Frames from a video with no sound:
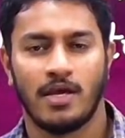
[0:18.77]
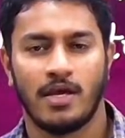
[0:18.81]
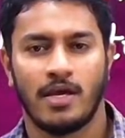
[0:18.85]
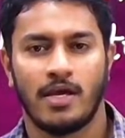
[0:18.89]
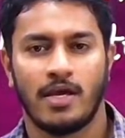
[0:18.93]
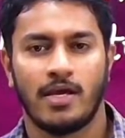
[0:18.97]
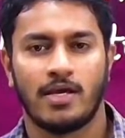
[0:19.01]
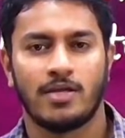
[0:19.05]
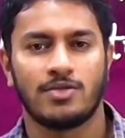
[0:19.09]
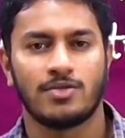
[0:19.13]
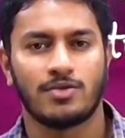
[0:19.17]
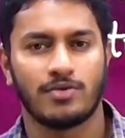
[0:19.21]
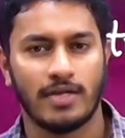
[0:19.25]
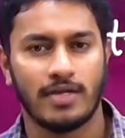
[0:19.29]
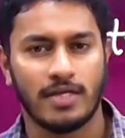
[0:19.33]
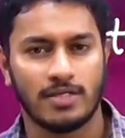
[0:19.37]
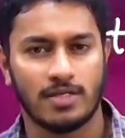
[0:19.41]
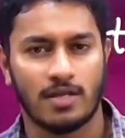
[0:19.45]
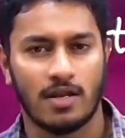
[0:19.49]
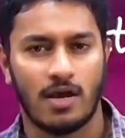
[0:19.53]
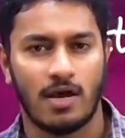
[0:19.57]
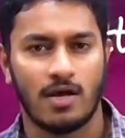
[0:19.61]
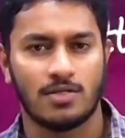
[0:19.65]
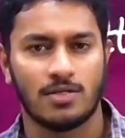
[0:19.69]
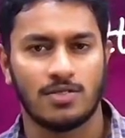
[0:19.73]
In today's
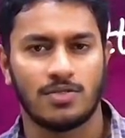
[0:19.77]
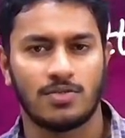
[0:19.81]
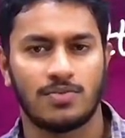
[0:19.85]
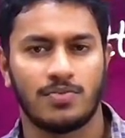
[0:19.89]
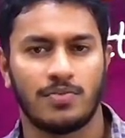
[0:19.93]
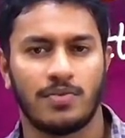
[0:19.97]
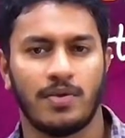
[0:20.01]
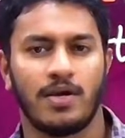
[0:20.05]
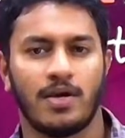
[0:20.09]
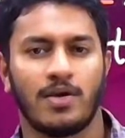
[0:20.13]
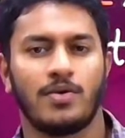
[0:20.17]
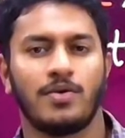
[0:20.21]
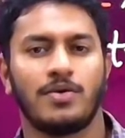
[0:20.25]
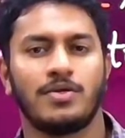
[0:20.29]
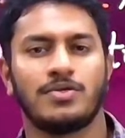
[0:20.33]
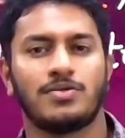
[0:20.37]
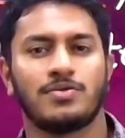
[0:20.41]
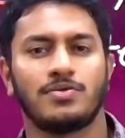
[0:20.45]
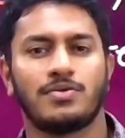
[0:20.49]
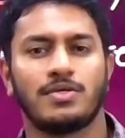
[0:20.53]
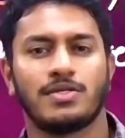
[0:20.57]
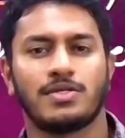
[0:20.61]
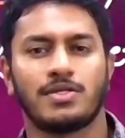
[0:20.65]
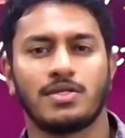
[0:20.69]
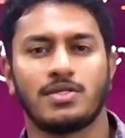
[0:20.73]
class, we are going to
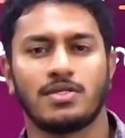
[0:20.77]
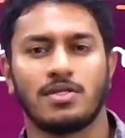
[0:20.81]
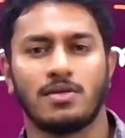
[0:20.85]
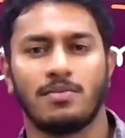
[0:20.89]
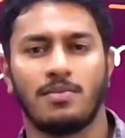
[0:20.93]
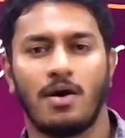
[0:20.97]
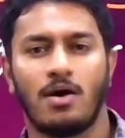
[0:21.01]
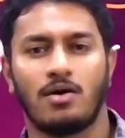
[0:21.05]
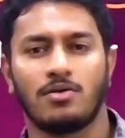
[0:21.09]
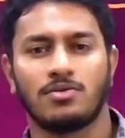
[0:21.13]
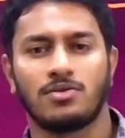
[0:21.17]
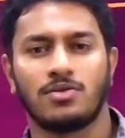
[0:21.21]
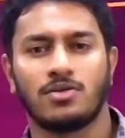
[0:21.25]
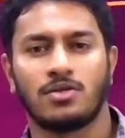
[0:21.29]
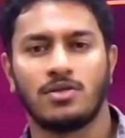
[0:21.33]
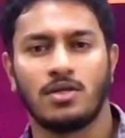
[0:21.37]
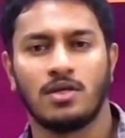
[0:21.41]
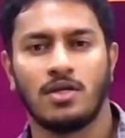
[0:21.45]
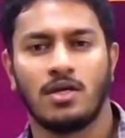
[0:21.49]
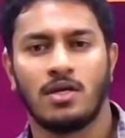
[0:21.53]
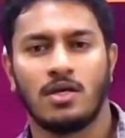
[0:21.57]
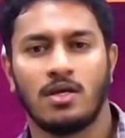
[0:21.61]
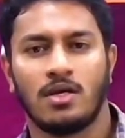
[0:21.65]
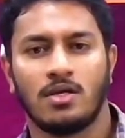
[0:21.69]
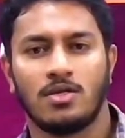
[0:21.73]
discuss about
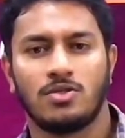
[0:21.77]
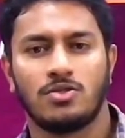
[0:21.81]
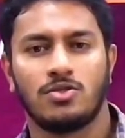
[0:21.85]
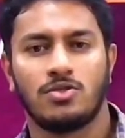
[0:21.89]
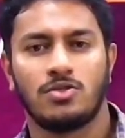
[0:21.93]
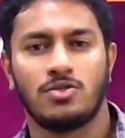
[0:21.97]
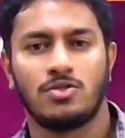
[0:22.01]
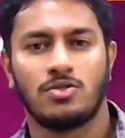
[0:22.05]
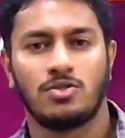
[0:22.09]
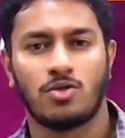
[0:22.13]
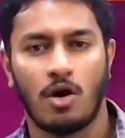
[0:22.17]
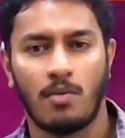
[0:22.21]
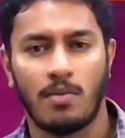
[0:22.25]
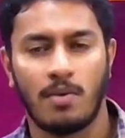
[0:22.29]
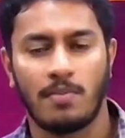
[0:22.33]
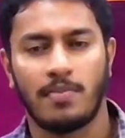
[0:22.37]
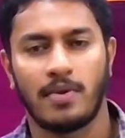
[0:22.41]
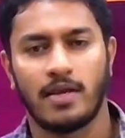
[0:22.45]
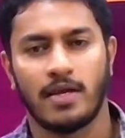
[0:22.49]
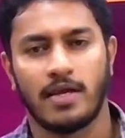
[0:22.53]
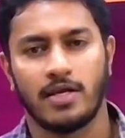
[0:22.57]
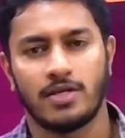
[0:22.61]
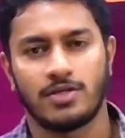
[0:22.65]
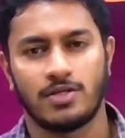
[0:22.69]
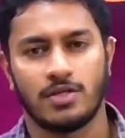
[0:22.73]
job
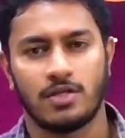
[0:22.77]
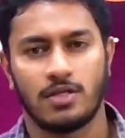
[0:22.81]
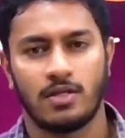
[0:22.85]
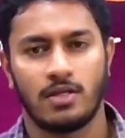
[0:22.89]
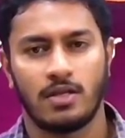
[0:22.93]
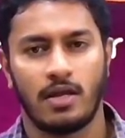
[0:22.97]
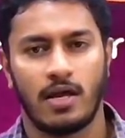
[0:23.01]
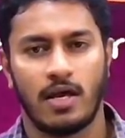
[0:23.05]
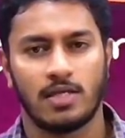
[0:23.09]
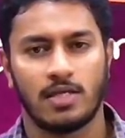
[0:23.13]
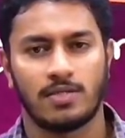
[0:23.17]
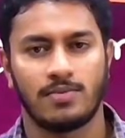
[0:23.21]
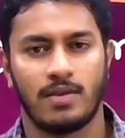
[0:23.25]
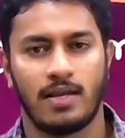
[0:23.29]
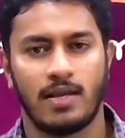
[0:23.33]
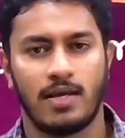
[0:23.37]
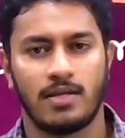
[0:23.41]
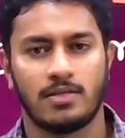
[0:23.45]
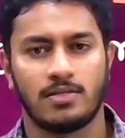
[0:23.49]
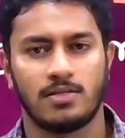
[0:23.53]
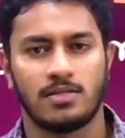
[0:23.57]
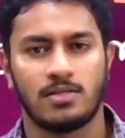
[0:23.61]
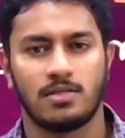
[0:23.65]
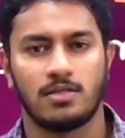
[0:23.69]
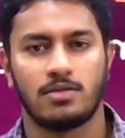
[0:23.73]
application as well
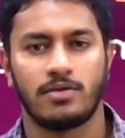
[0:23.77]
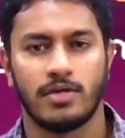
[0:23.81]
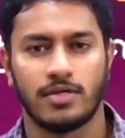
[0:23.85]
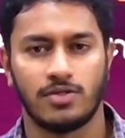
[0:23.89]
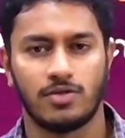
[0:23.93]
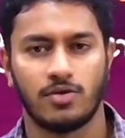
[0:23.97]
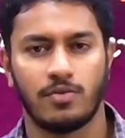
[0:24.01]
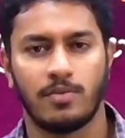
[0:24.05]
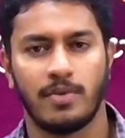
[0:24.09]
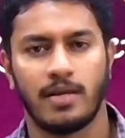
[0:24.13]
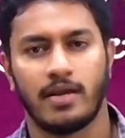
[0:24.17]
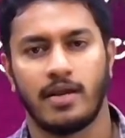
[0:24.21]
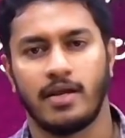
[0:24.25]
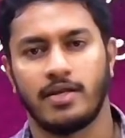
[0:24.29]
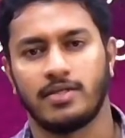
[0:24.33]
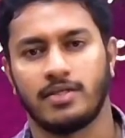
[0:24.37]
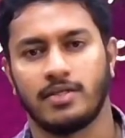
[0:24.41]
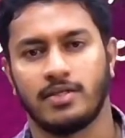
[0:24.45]
as resume writing.